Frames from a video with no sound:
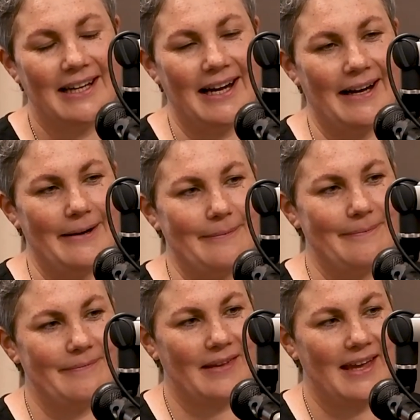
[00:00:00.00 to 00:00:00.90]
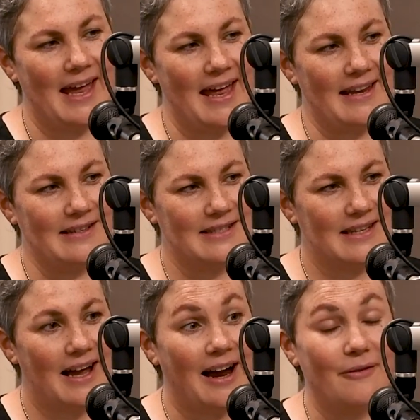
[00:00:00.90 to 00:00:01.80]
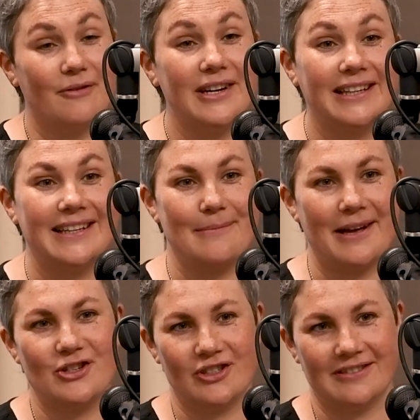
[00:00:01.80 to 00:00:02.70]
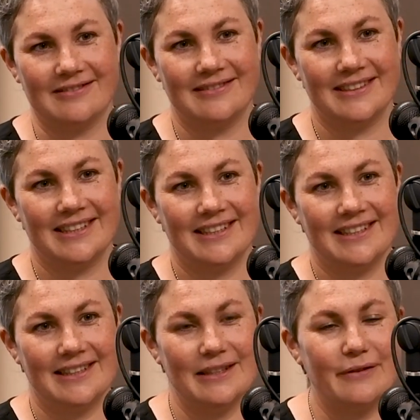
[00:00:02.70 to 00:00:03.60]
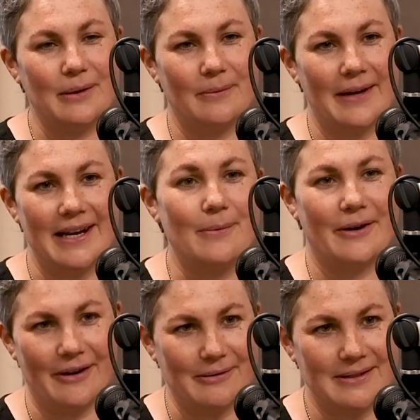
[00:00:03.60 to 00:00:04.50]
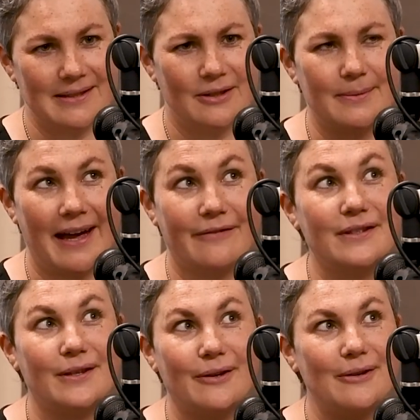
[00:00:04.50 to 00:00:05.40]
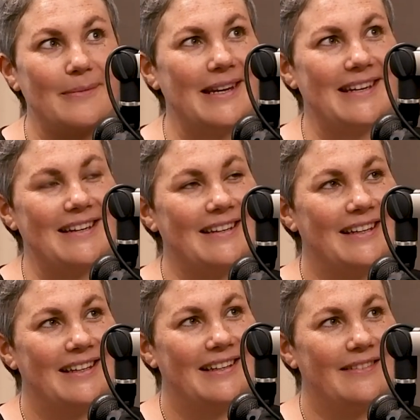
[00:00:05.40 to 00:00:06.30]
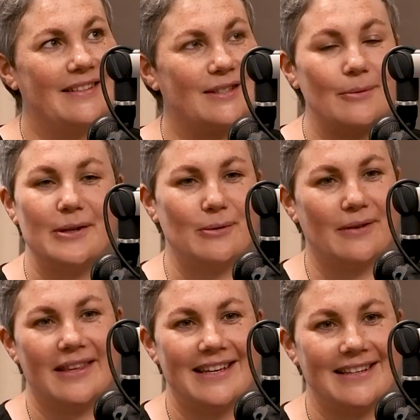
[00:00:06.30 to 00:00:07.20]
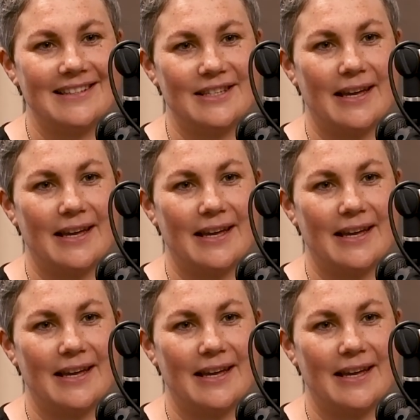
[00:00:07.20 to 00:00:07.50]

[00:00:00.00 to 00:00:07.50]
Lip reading: and can't really imagine living anywhere else, because we have there's so many good things.